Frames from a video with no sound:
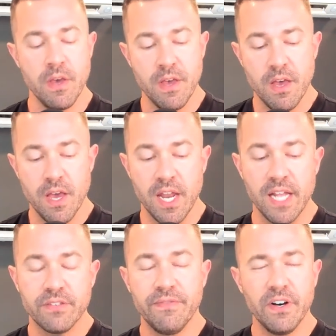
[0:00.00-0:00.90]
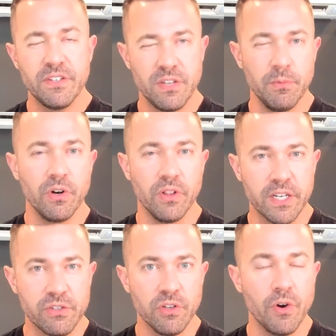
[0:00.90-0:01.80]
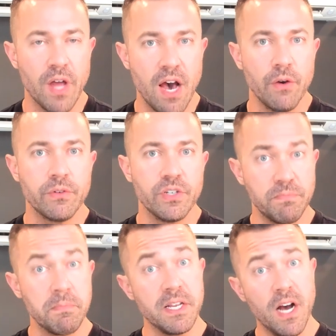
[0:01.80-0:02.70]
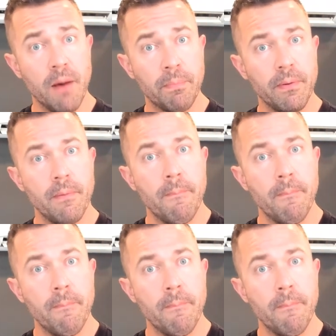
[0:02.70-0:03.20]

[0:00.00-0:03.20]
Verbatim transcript: And it's very similar to like slow down to speed up.